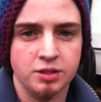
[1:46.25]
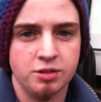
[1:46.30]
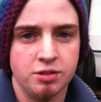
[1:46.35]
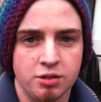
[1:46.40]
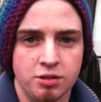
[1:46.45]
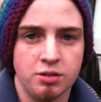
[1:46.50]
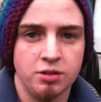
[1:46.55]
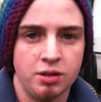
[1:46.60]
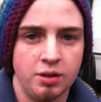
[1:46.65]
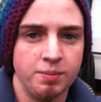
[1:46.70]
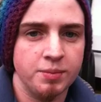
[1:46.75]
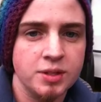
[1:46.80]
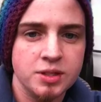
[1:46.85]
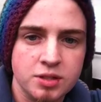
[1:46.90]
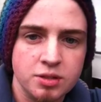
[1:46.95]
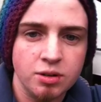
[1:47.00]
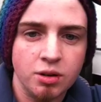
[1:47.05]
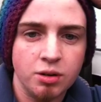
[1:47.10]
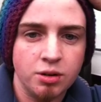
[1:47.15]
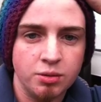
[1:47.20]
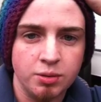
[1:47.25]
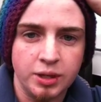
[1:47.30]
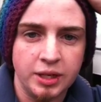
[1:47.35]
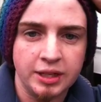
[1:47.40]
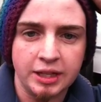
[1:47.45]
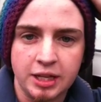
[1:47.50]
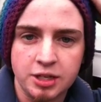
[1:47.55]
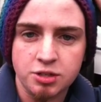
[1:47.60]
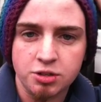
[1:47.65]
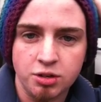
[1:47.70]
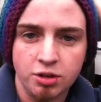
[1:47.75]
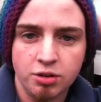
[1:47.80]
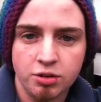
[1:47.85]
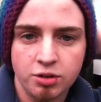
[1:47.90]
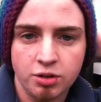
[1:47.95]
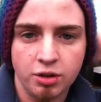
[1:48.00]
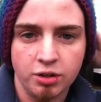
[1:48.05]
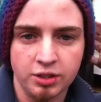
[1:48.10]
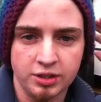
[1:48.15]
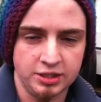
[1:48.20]
So I'm just not putting that
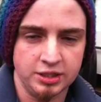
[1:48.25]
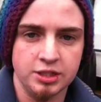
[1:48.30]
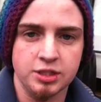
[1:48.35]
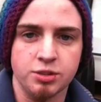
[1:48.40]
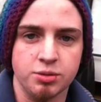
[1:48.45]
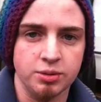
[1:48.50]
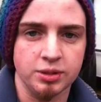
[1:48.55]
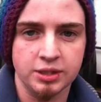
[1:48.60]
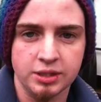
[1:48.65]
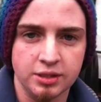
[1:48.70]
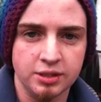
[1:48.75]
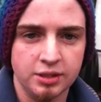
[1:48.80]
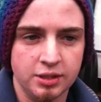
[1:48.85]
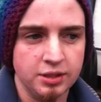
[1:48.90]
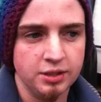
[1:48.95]
$200 into it.